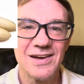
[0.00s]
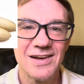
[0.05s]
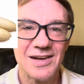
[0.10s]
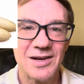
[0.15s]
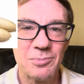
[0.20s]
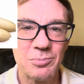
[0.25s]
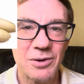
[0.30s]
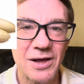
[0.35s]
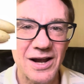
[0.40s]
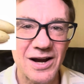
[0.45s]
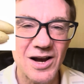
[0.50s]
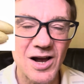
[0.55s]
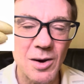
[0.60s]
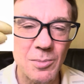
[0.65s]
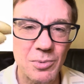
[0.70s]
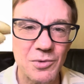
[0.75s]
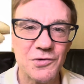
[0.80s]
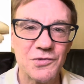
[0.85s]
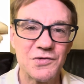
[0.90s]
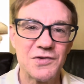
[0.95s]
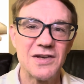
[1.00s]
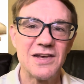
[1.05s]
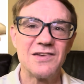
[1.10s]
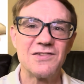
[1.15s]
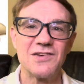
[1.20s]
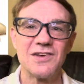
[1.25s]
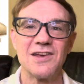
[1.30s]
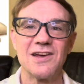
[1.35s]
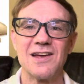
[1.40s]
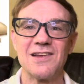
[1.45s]
You plant a couple of
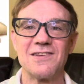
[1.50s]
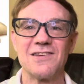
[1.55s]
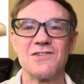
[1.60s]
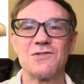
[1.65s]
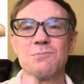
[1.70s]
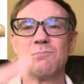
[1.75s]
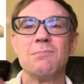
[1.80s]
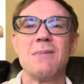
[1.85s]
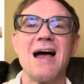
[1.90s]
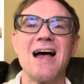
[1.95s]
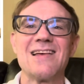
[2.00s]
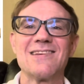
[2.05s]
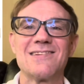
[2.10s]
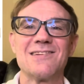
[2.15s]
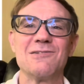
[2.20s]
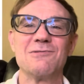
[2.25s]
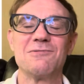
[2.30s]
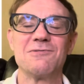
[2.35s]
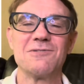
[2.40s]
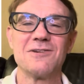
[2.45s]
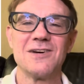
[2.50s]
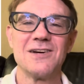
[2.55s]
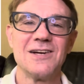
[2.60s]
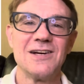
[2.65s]
seeds and you get these massive